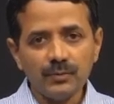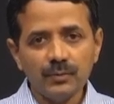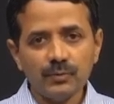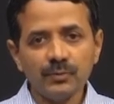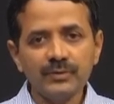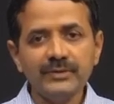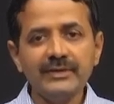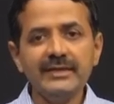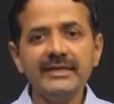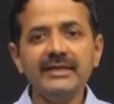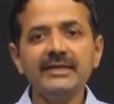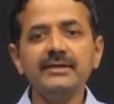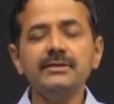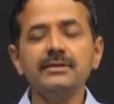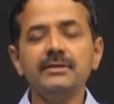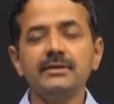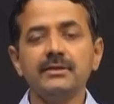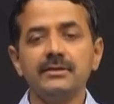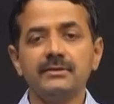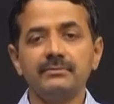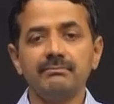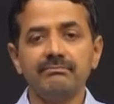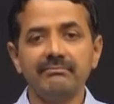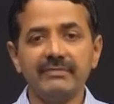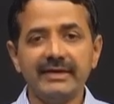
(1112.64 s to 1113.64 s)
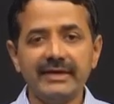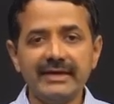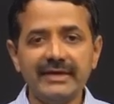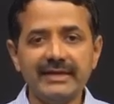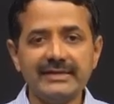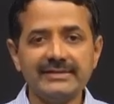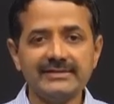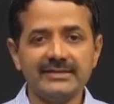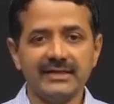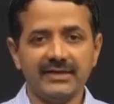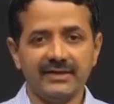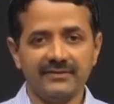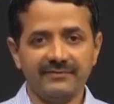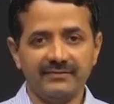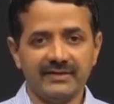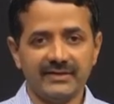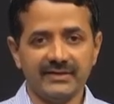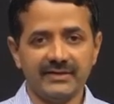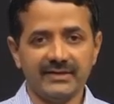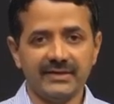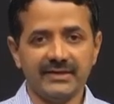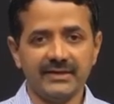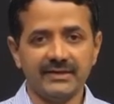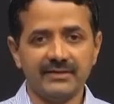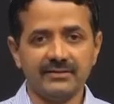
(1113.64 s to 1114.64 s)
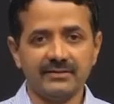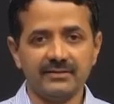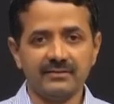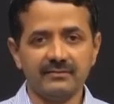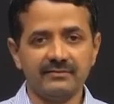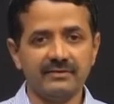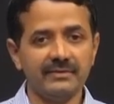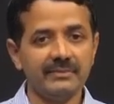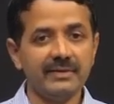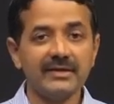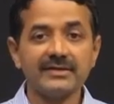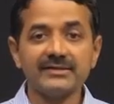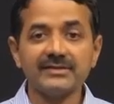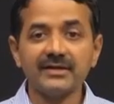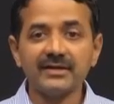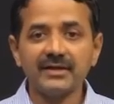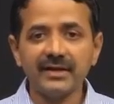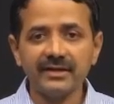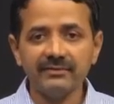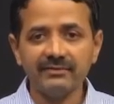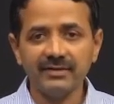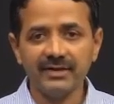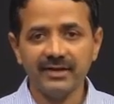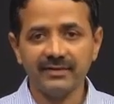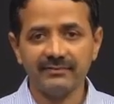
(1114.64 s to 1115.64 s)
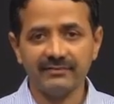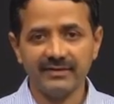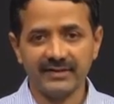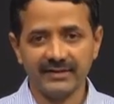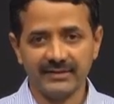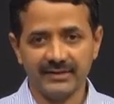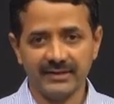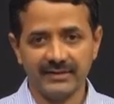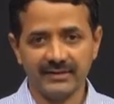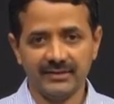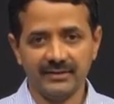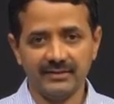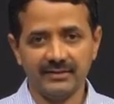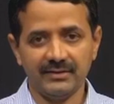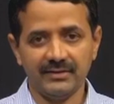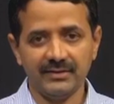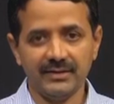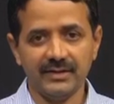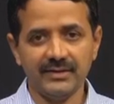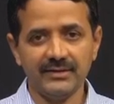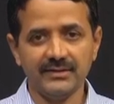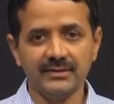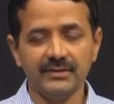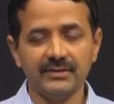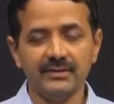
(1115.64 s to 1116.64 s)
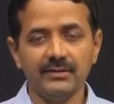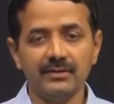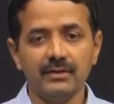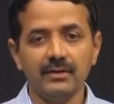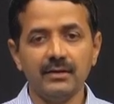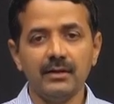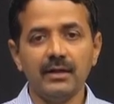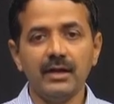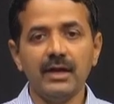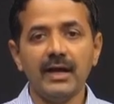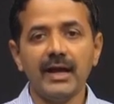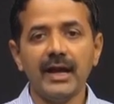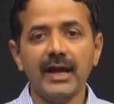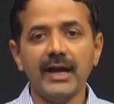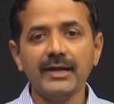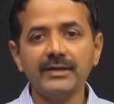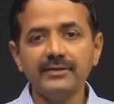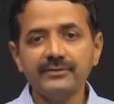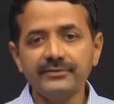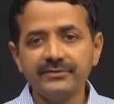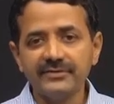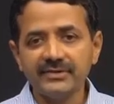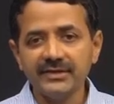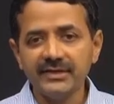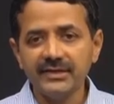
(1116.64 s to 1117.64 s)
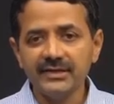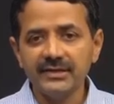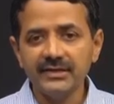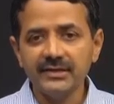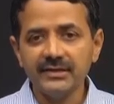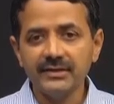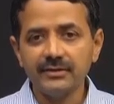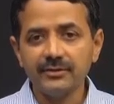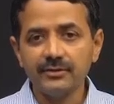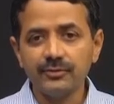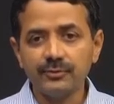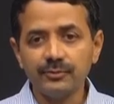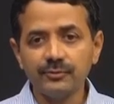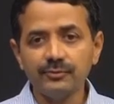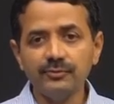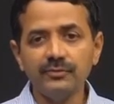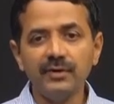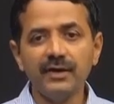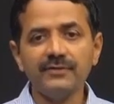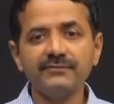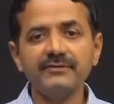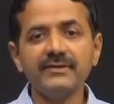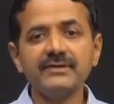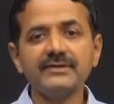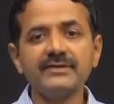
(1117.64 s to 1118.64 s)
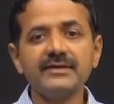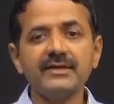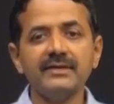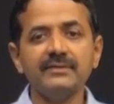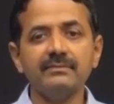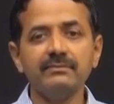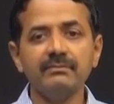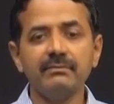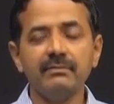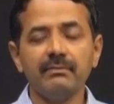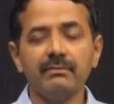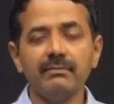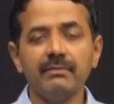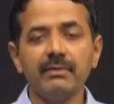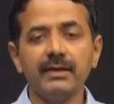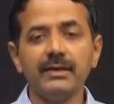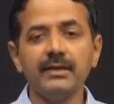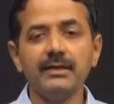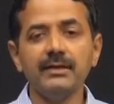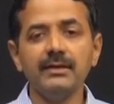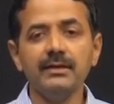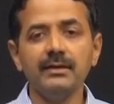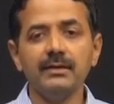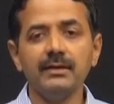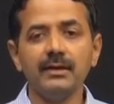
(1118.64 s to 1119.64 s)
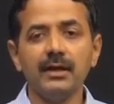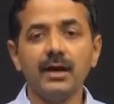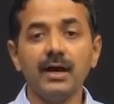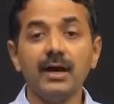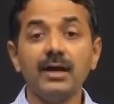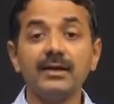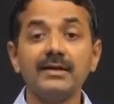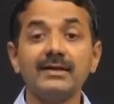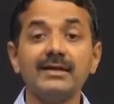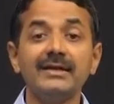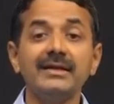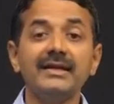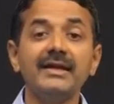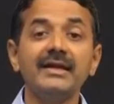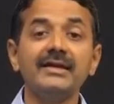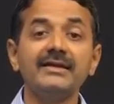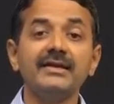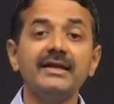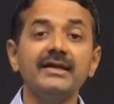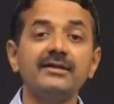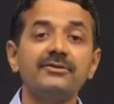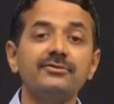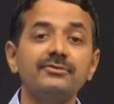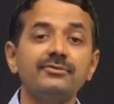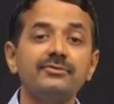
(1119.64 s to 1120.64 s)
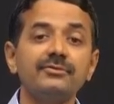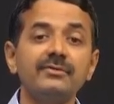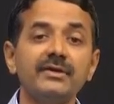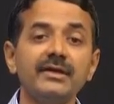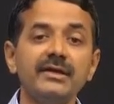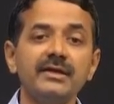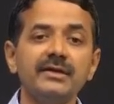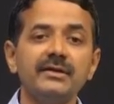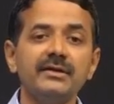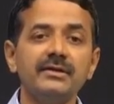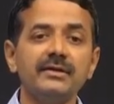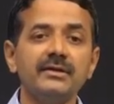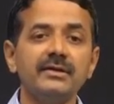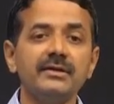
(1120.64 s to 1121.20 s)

only males are affected, females are never affected, right. And you see two affected men are related through a